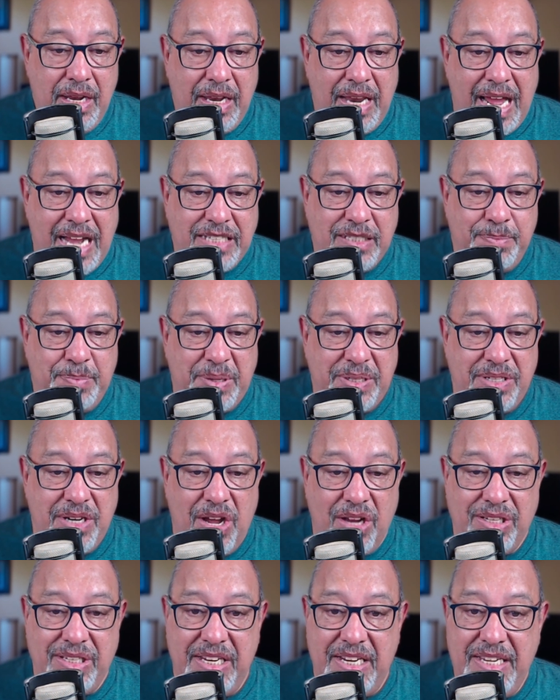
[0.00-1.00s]
Last but
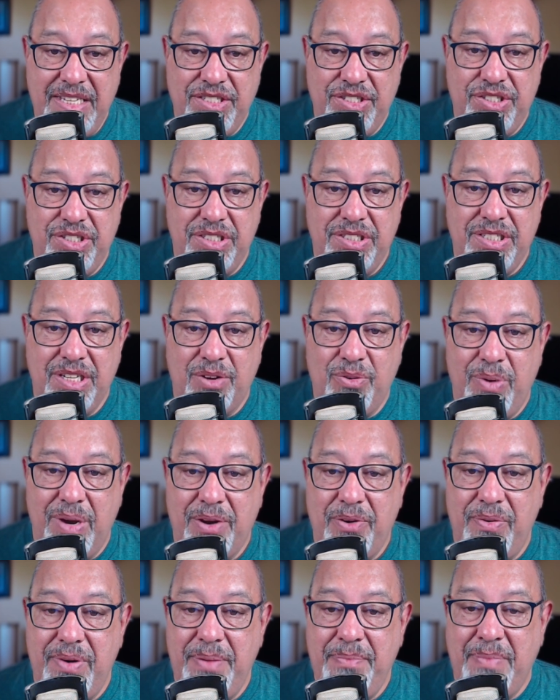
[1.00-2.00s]
not least, just a
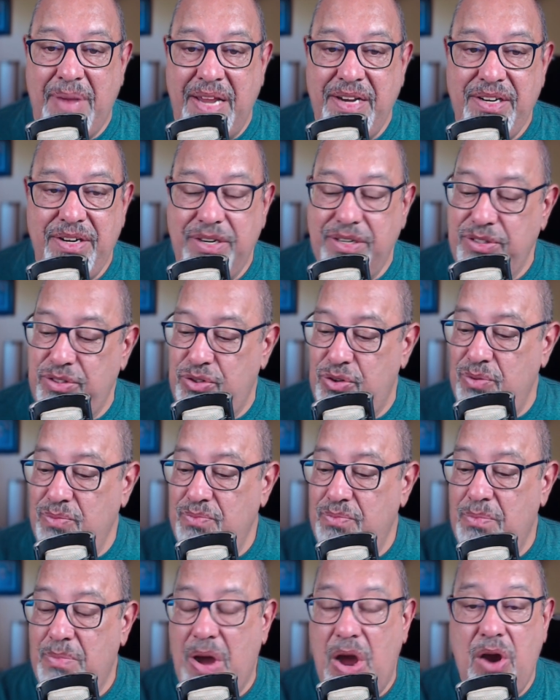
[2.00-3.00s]
quick reminder,
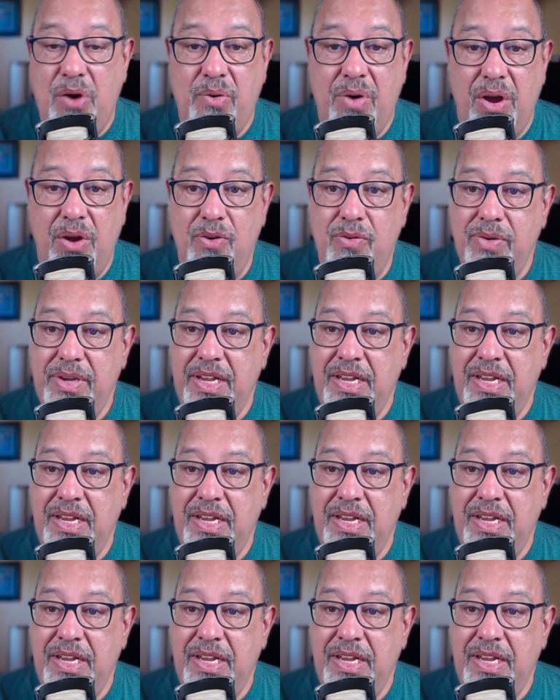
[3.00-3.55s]
tomorrow